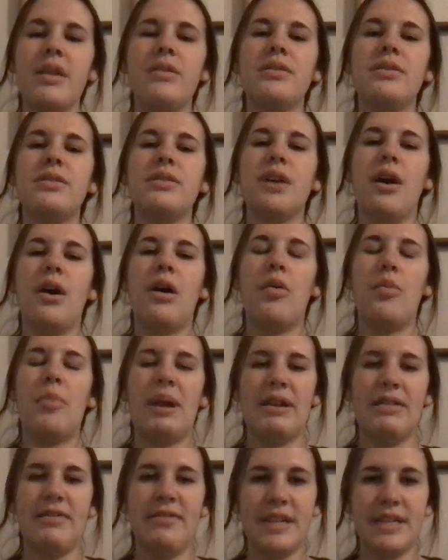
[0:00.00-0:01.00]
So
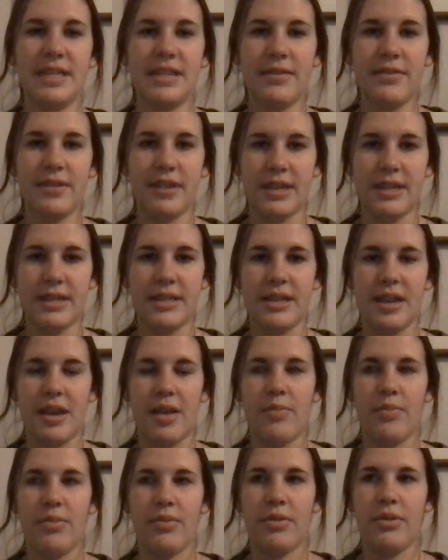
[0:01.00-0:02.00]
benefits of this
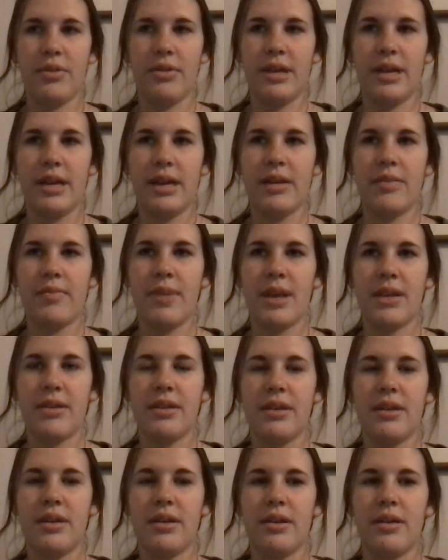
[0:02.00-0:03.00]
sampling
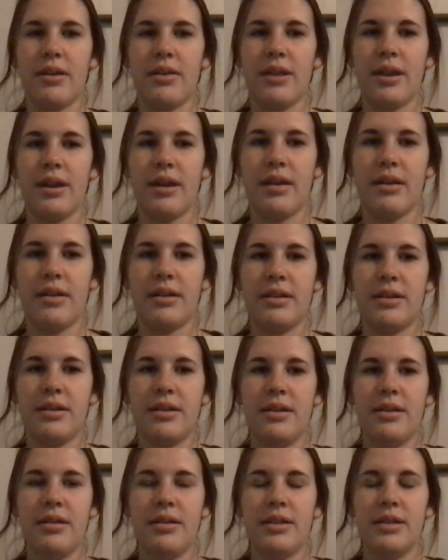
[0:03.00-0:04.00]
method are that
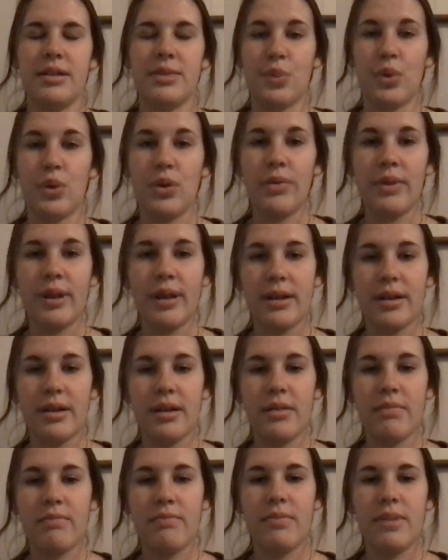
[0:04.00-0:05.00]
it's more
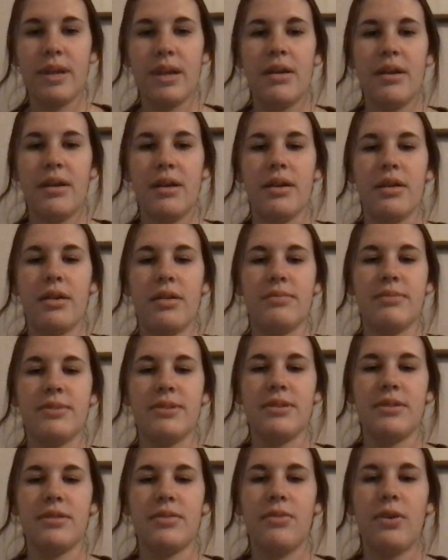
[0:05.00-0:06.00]
random,
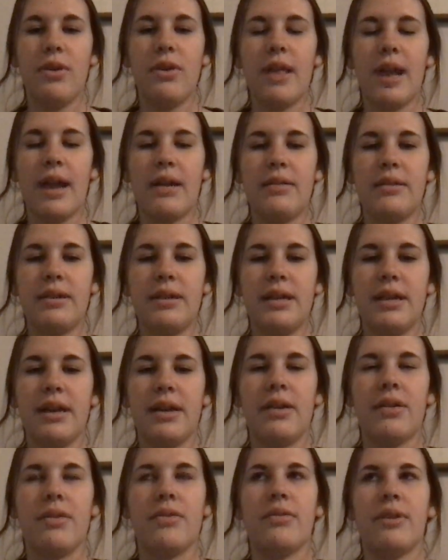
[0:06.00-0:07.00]
so you're more likely to
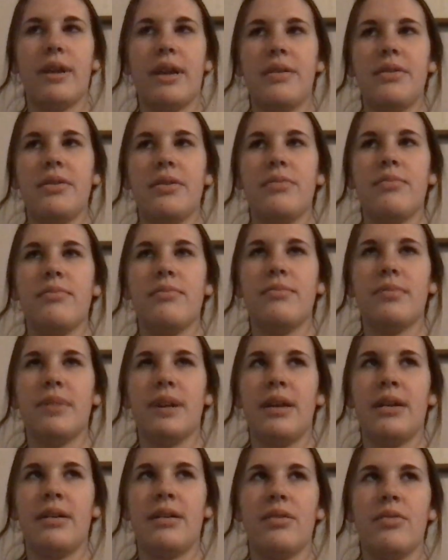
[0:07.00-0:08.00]
get a random,
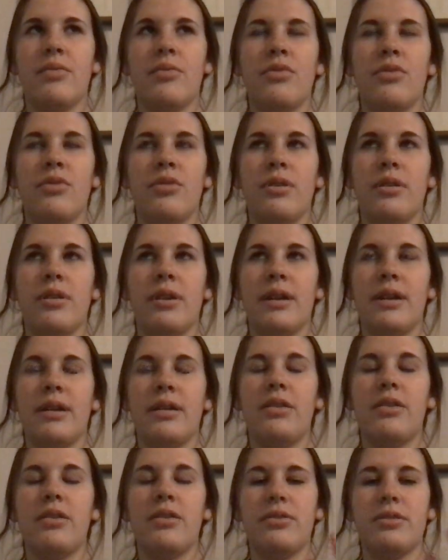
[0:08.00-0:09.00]
like a more
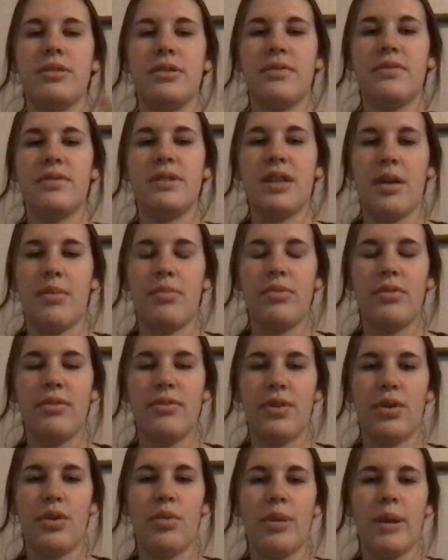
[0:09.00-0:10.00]
inclusive sample
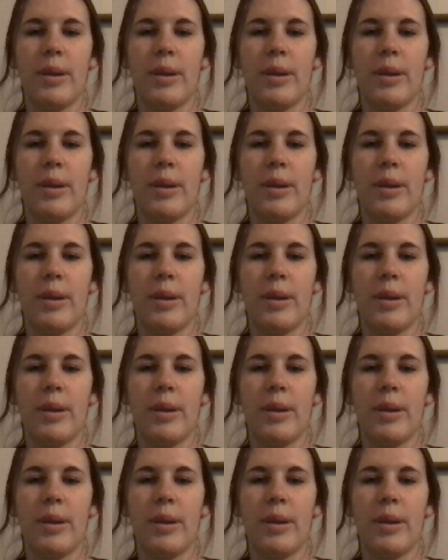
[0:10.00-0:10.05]
of the whole